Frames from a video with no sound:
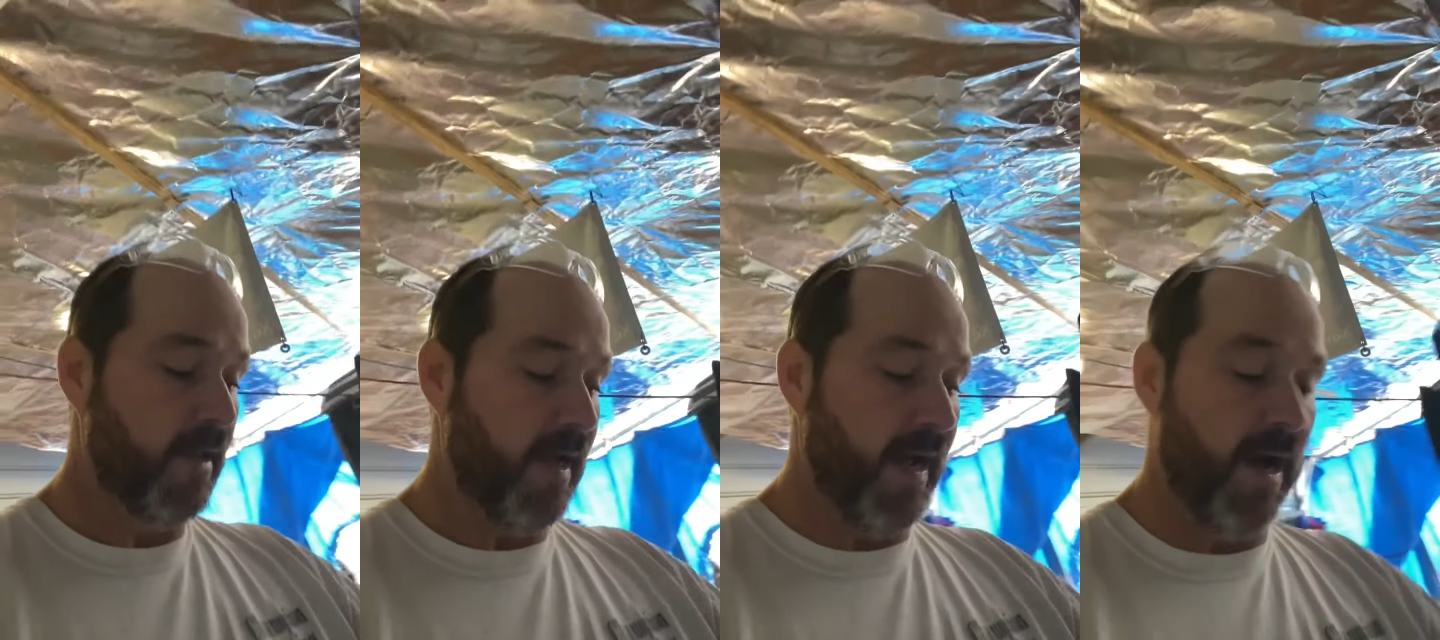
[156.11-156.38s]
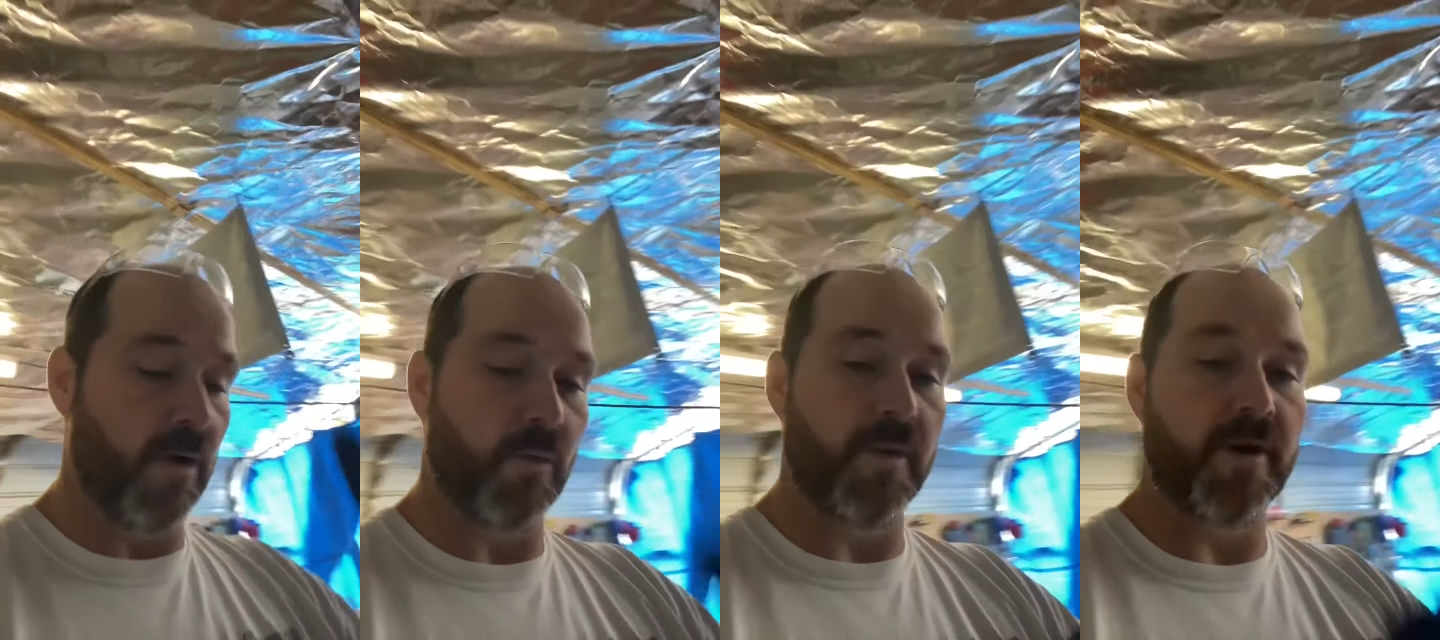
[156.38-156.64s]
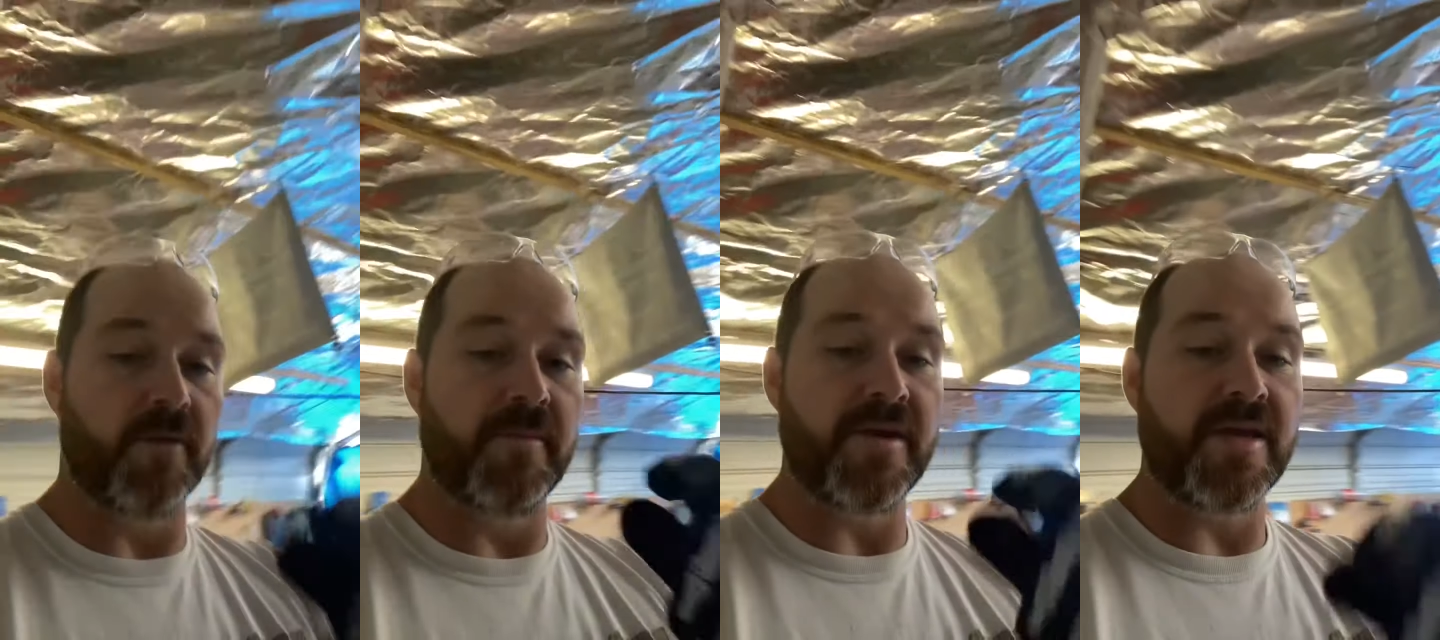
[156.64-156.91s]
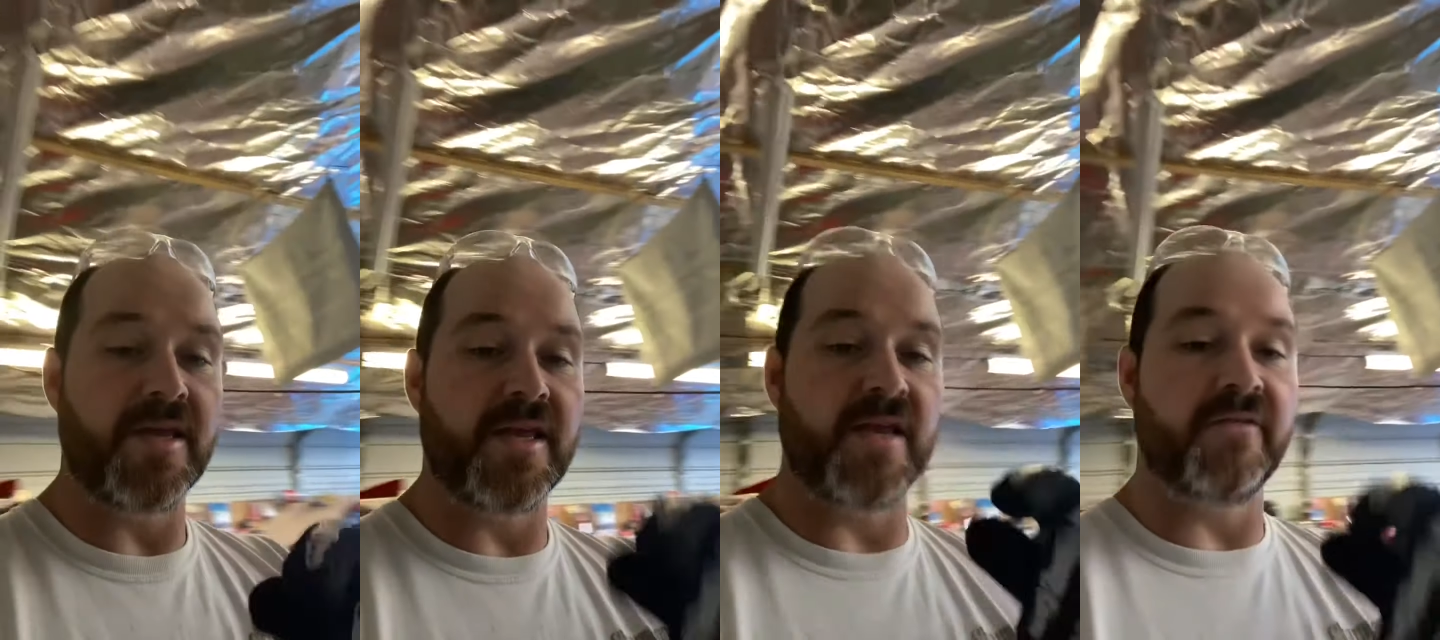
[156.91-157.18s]
I will be
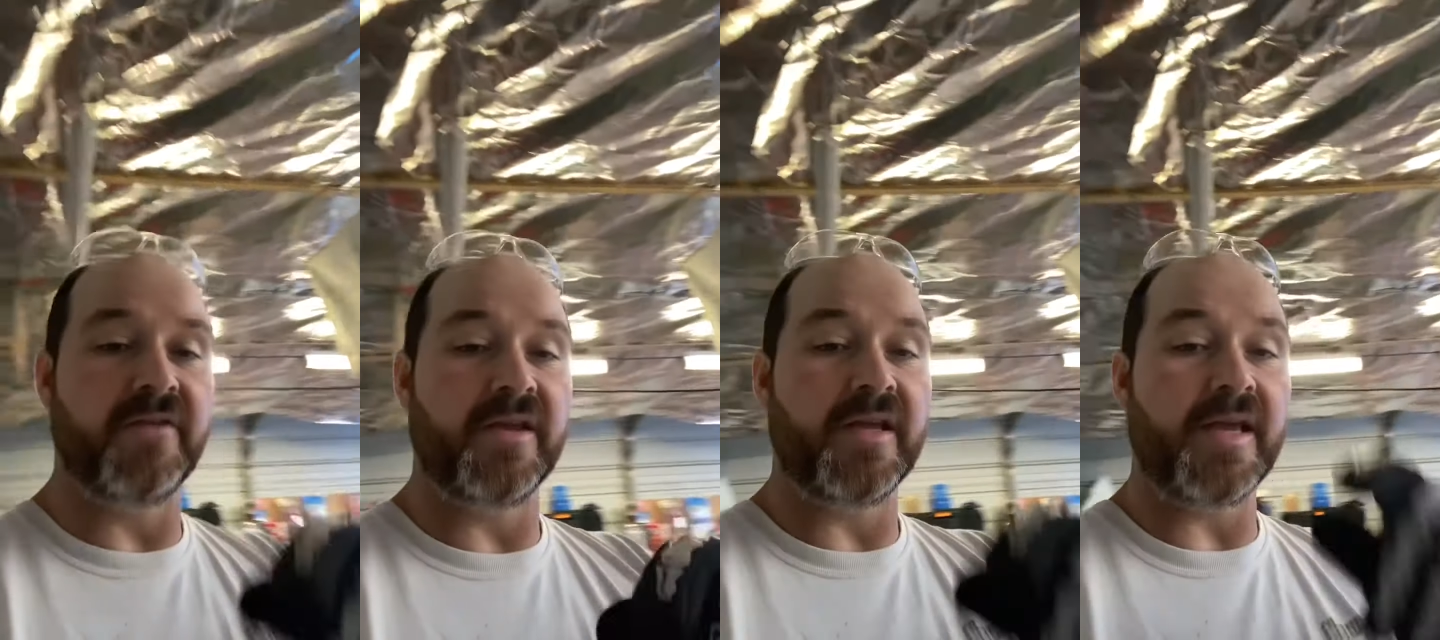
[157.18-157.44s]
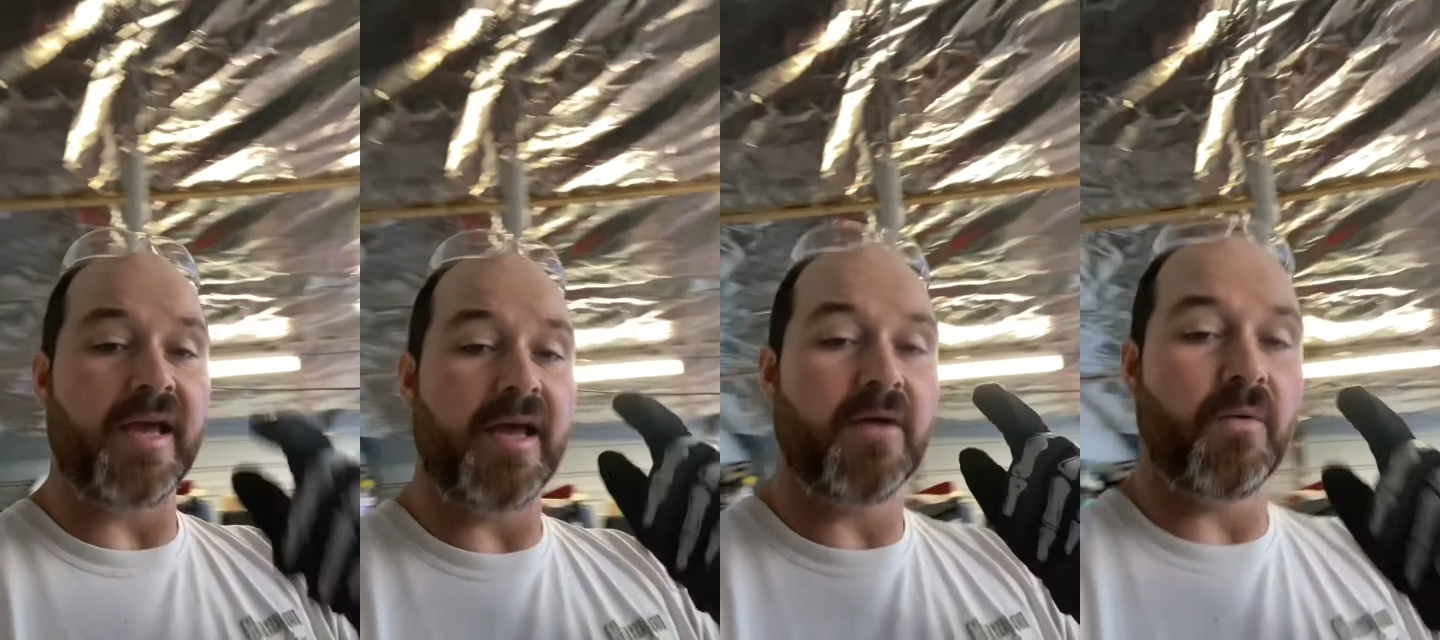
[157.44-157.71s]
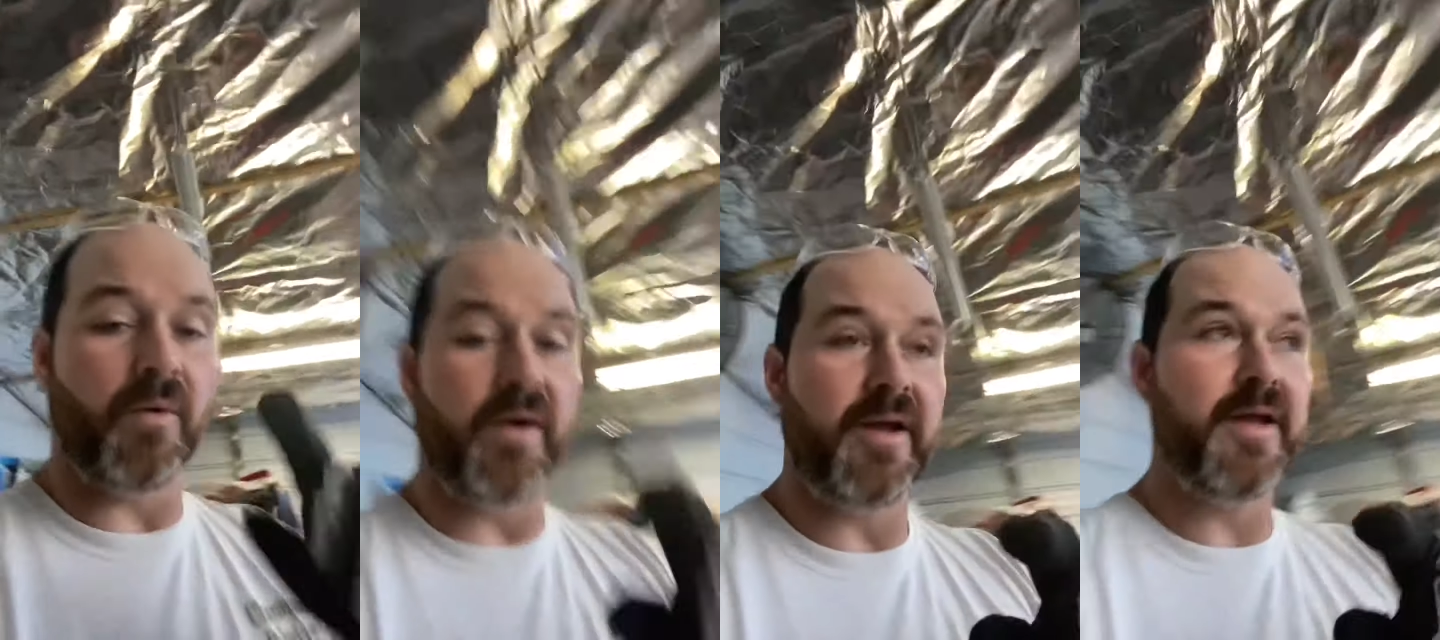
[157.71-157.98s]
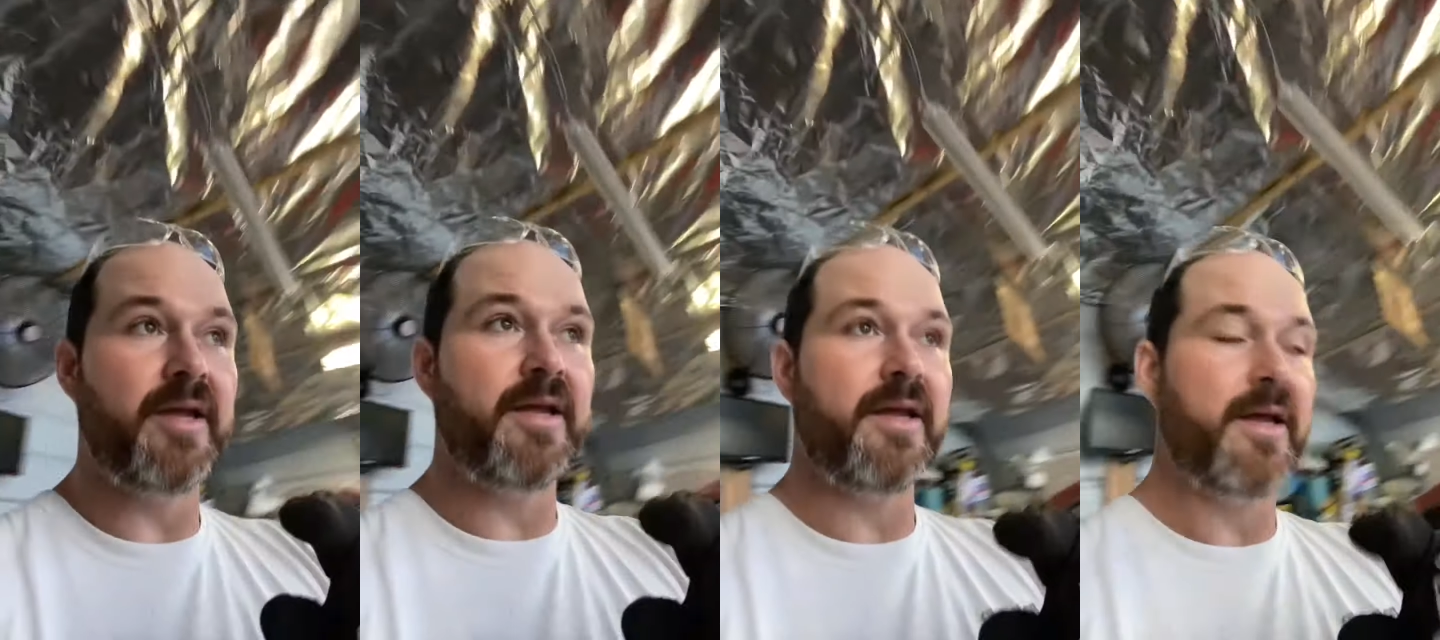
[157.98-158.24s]
giving
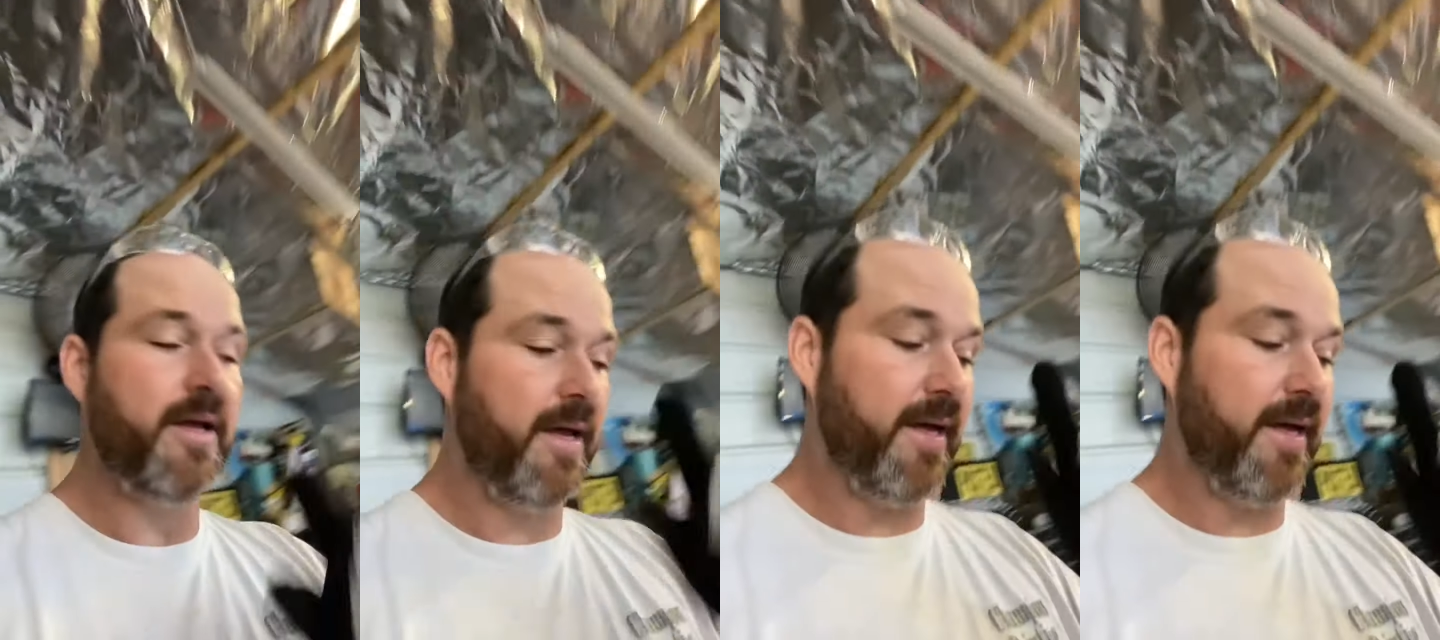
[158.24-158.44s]
away